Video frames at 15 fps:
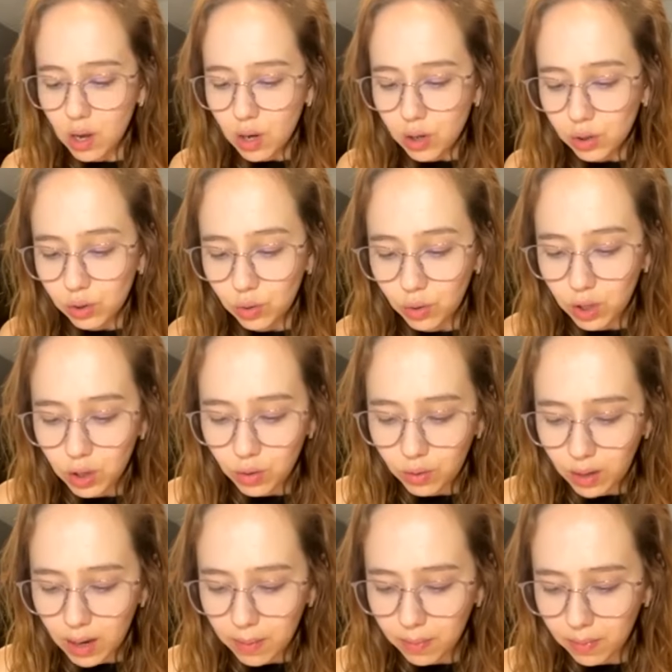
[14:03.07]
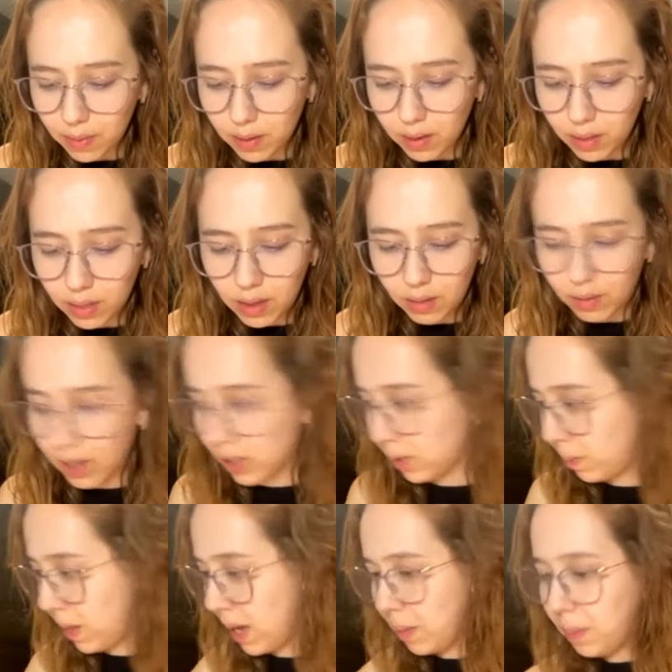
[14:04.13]
So you grab the rice
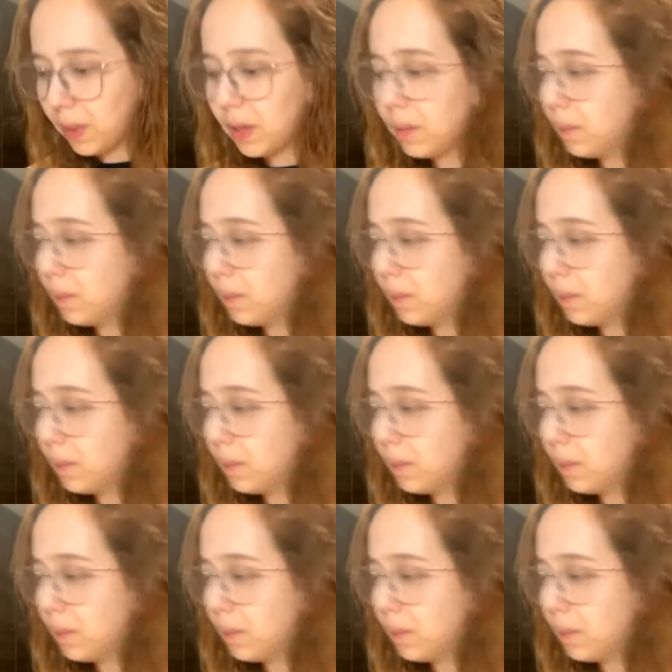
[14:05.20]
paper,